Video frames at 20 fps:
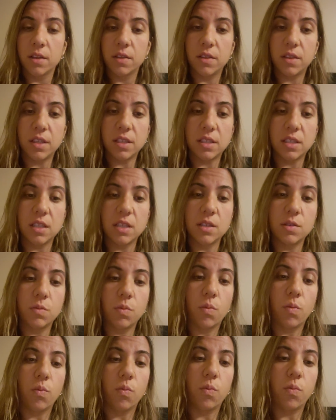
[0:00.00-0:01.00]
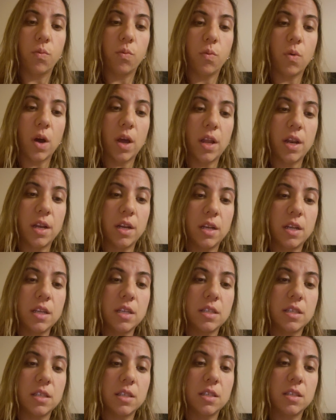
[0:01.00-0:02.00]
it
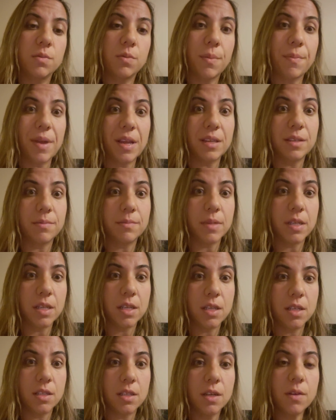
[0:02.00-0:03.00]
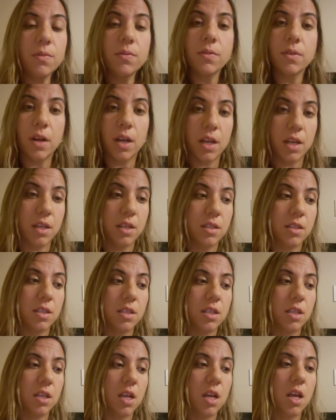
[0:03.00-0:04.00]
is. This is what makes me
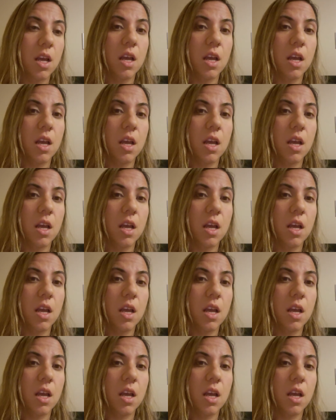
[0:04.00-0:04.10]
different.